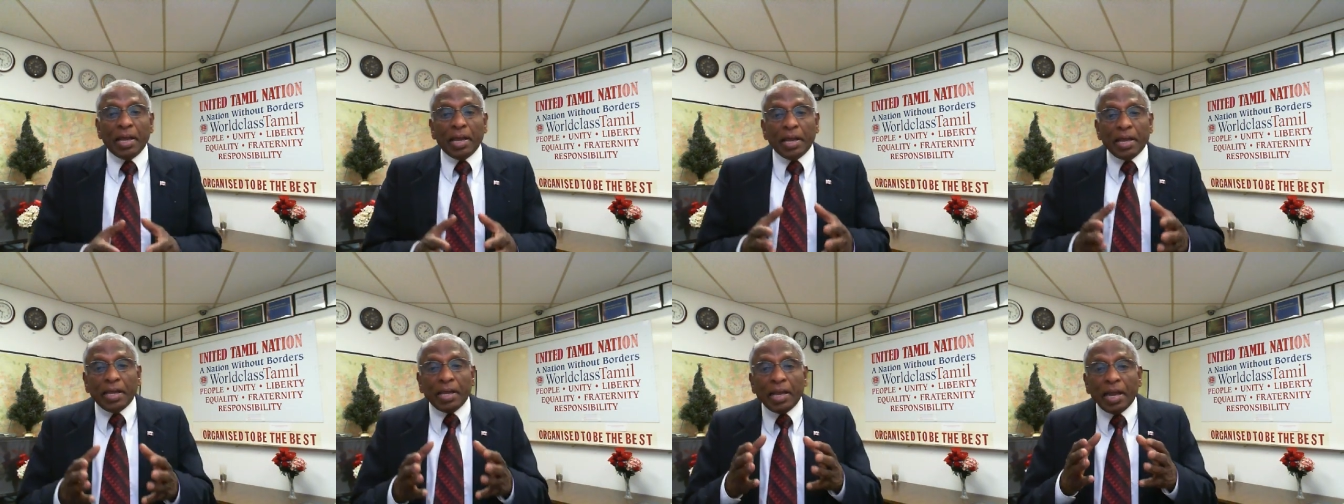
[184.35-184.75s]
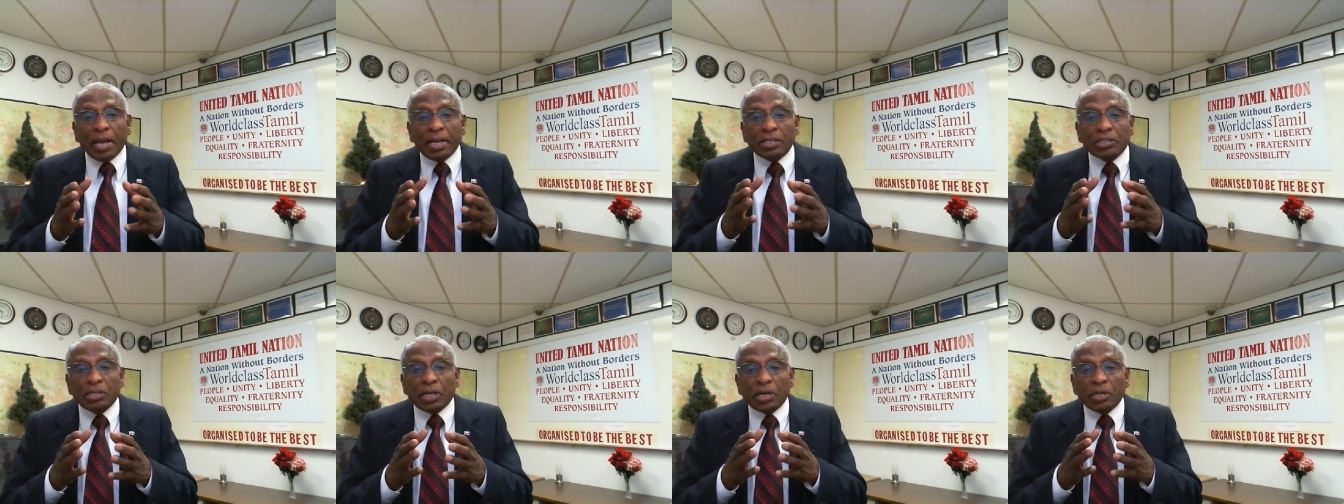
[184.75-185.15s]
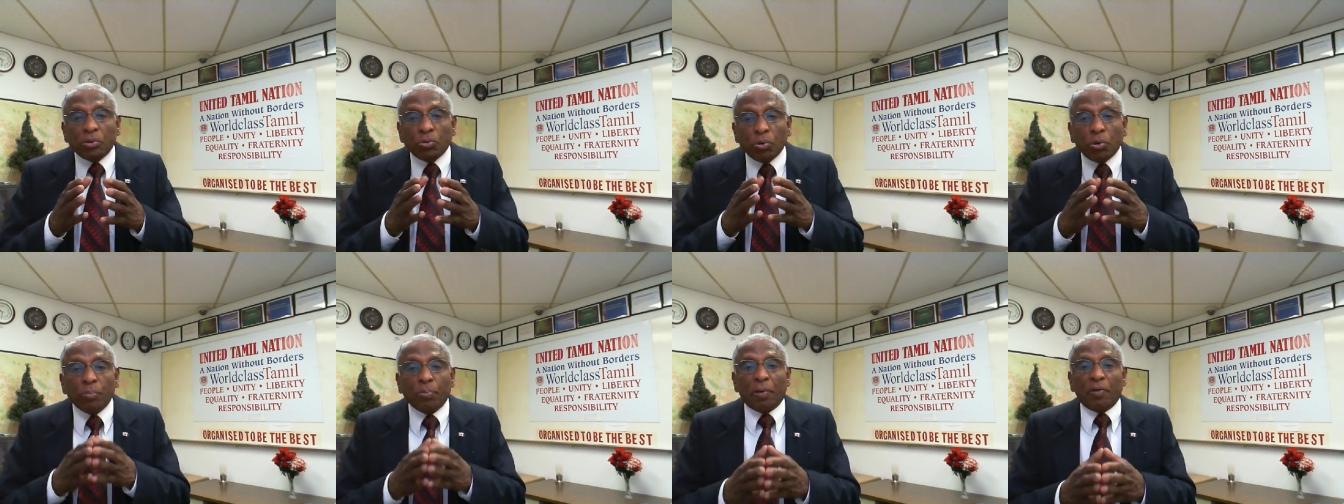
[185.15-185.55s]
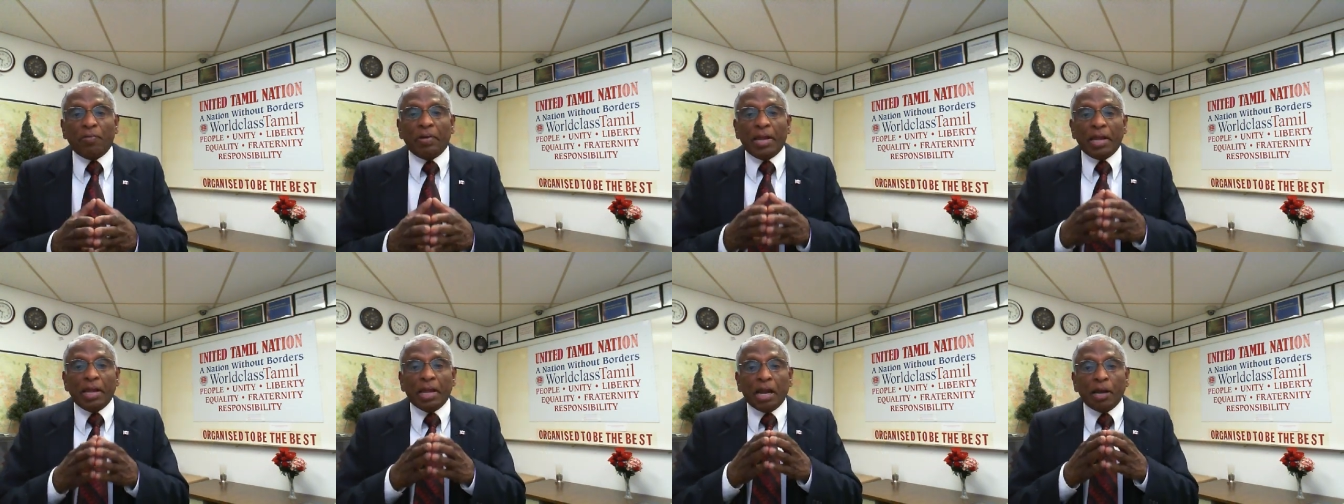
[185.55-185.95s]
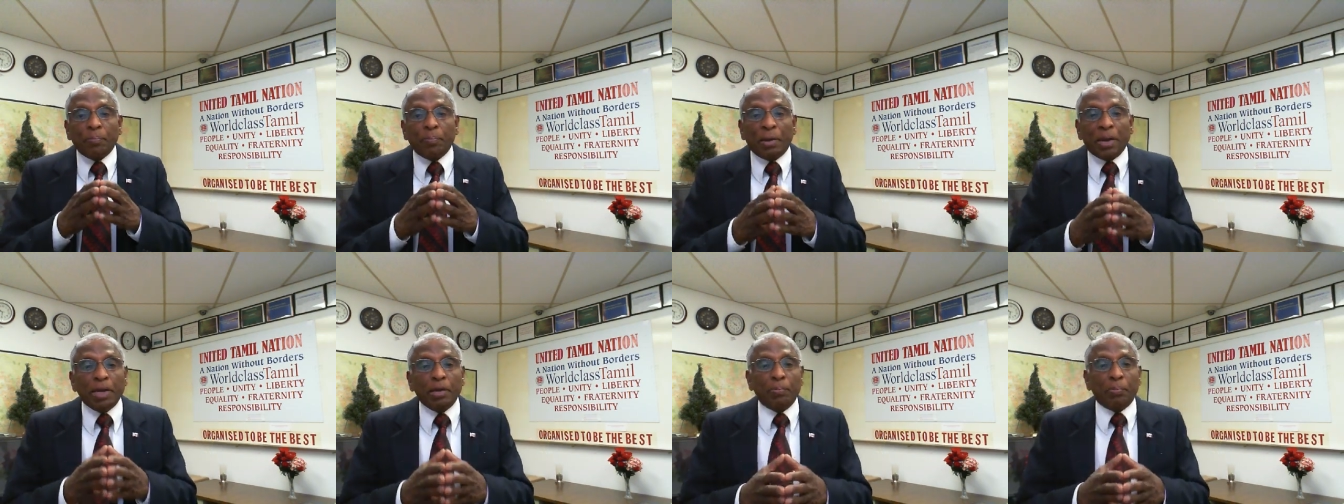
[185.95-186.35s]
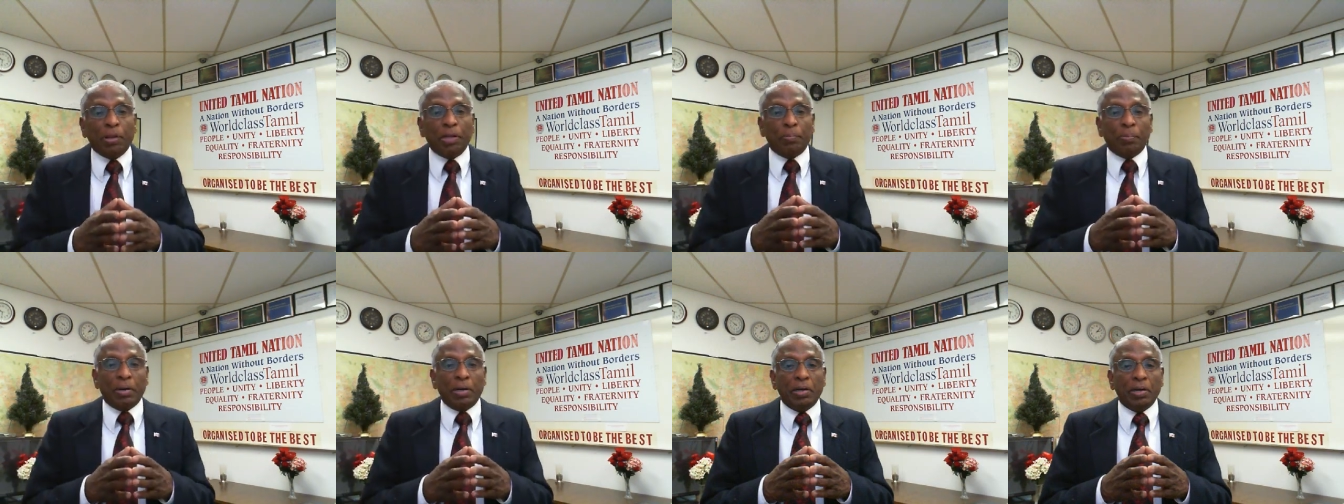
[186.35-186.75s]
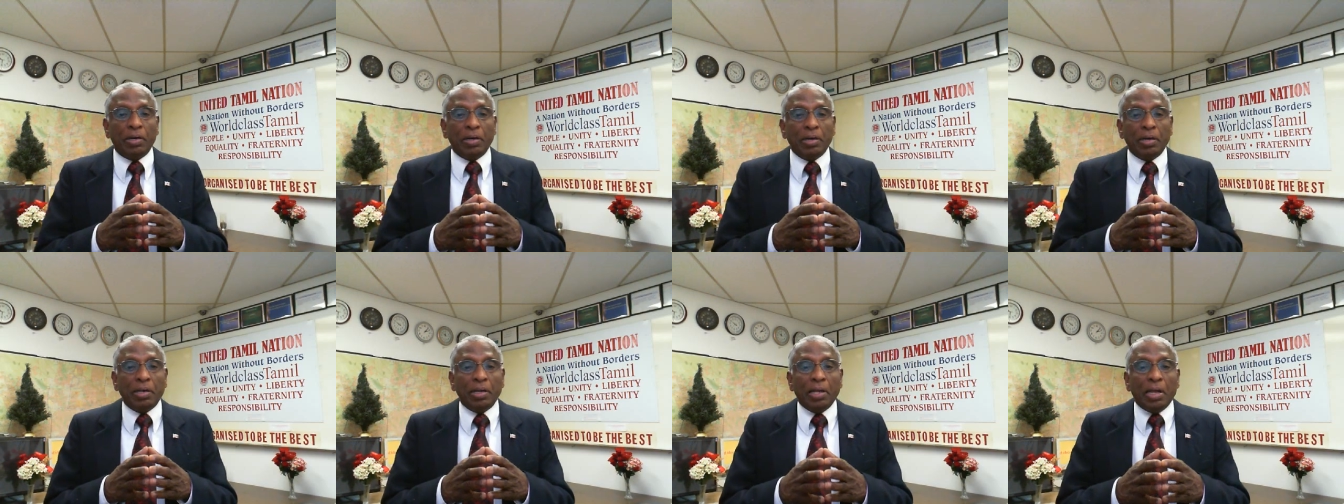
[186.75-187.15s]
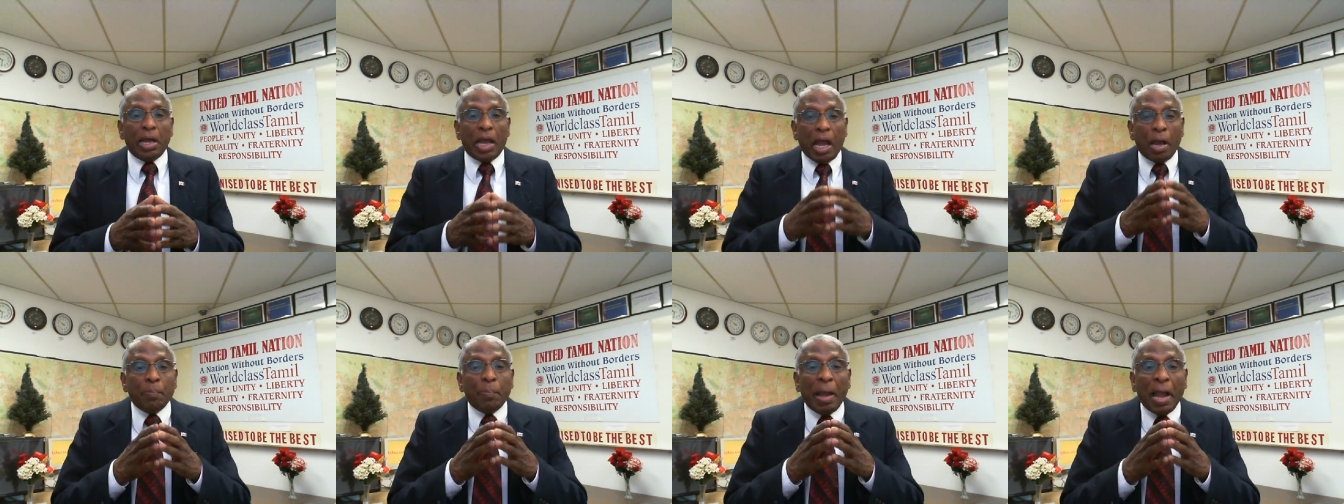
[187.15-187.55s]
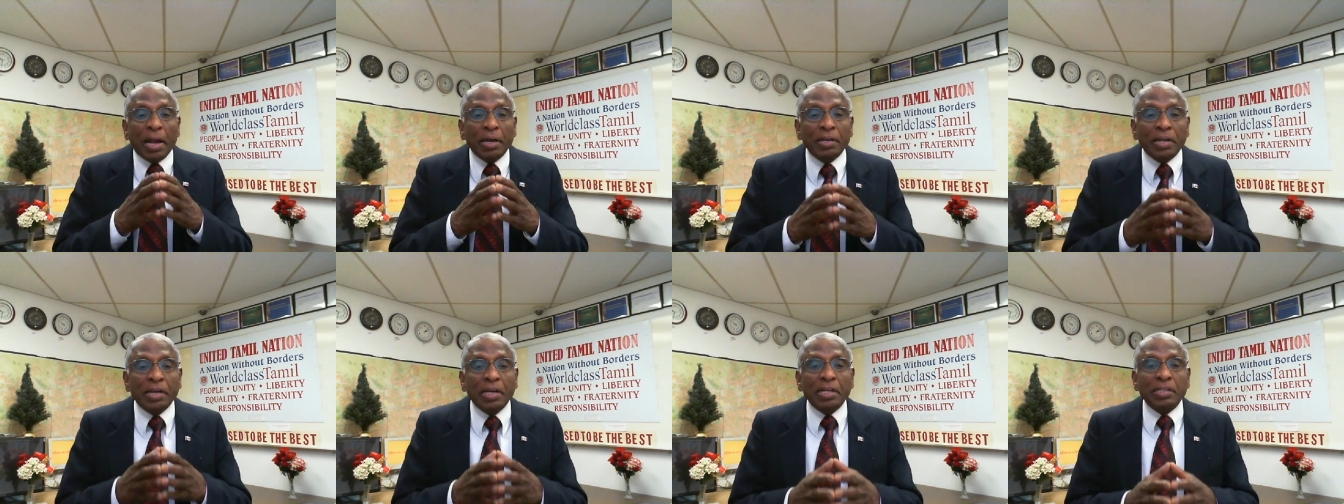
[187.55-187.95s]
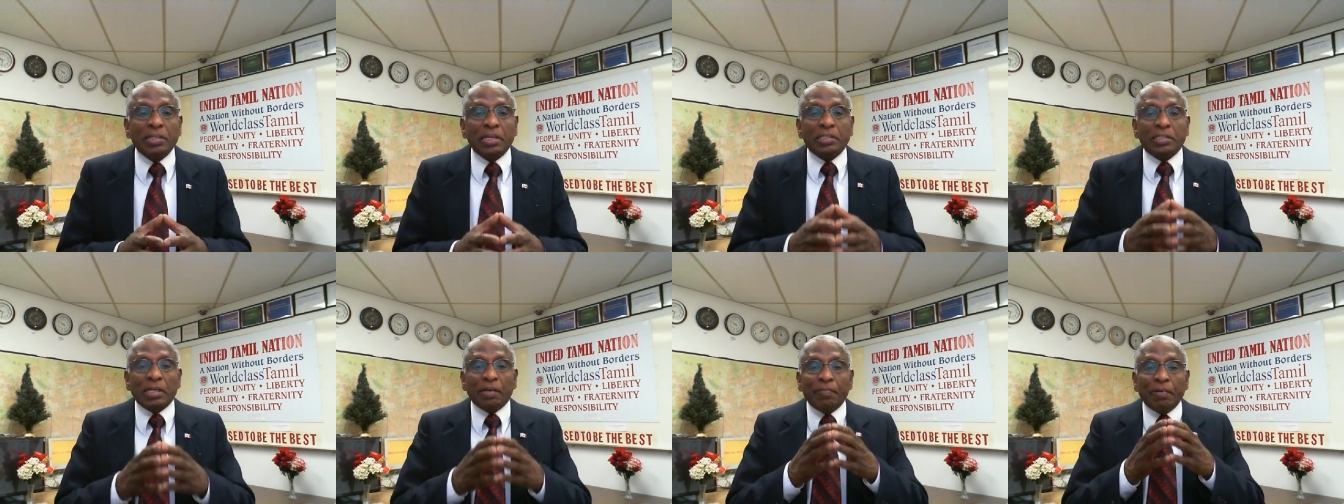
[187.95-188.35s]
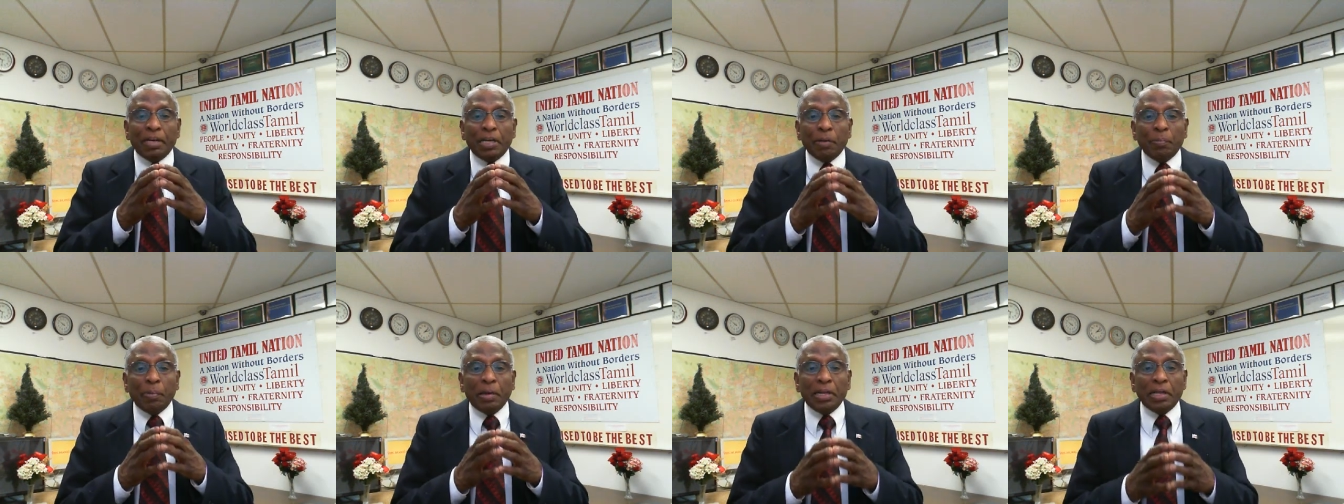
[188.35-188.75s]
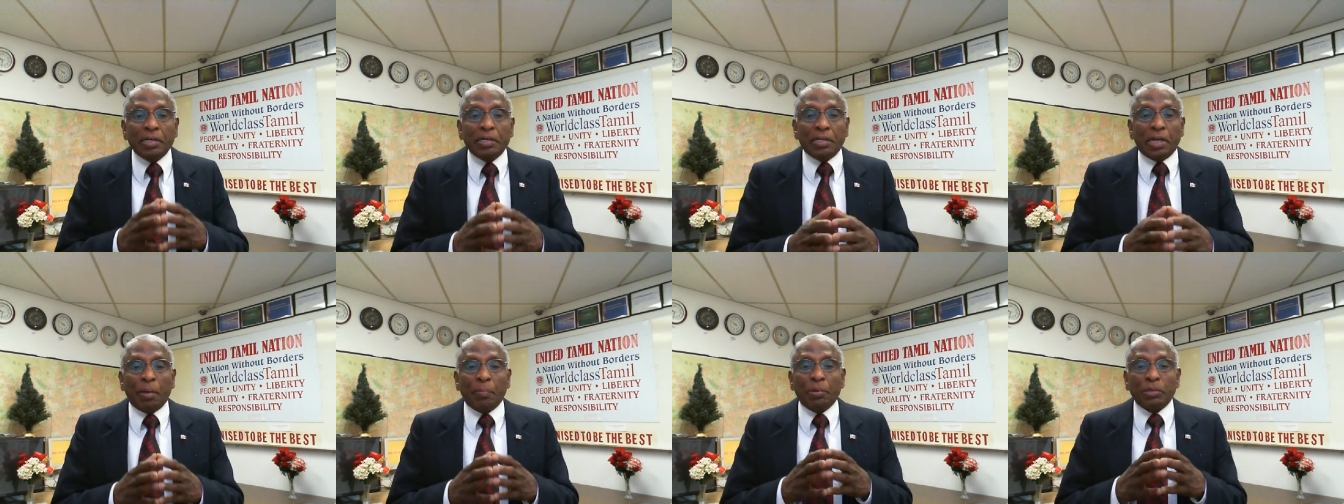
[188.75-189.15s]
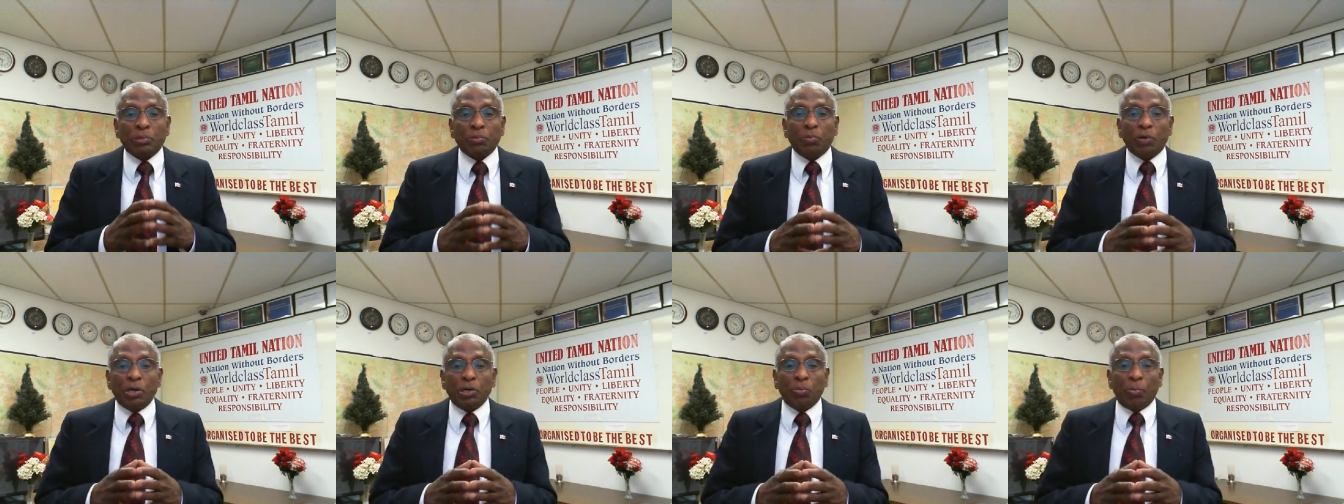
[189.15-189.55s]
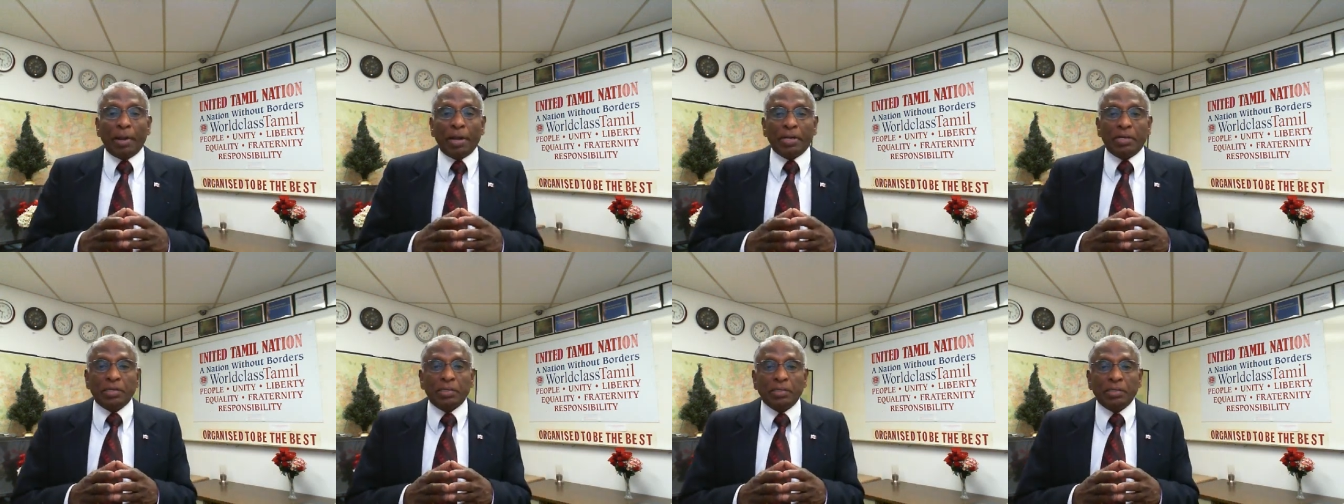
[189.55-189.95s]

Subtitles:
Here is a group of harebrained people abandoning the 70 million Tamils worldwide.